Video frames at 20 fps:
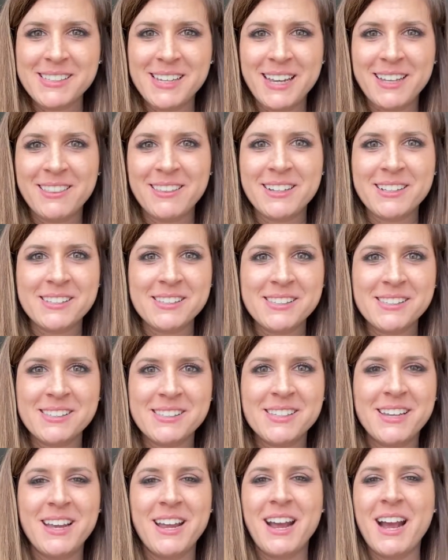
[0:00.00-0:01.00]
in this,
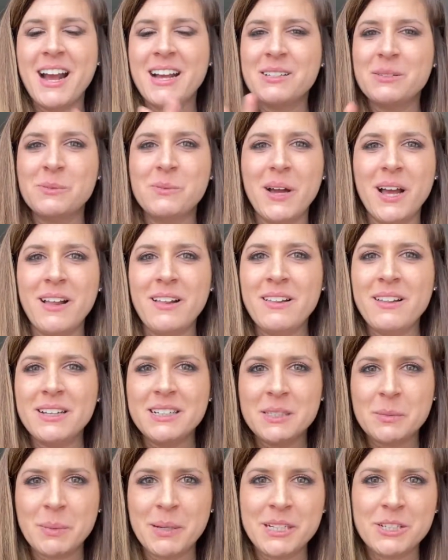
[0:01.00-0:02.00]
as well
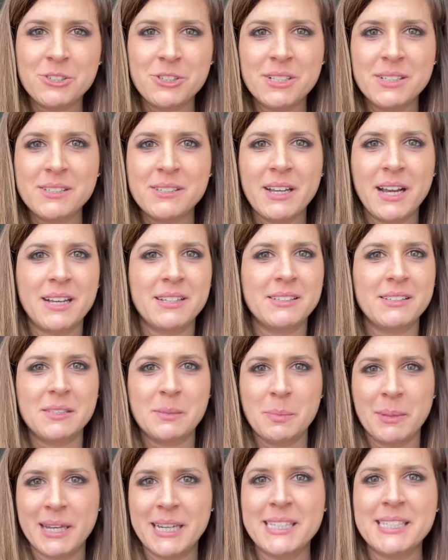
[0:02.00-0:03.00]
as Pinterest has its
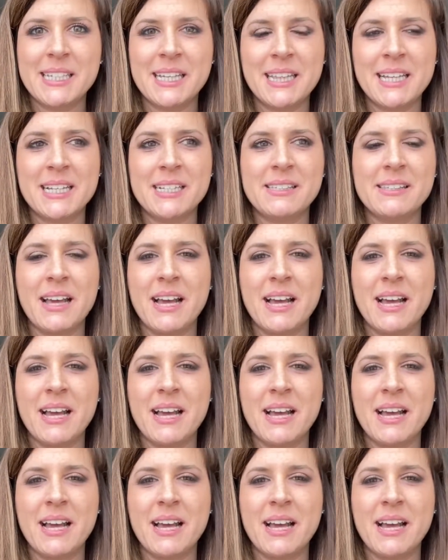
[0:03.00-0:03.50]
place in this,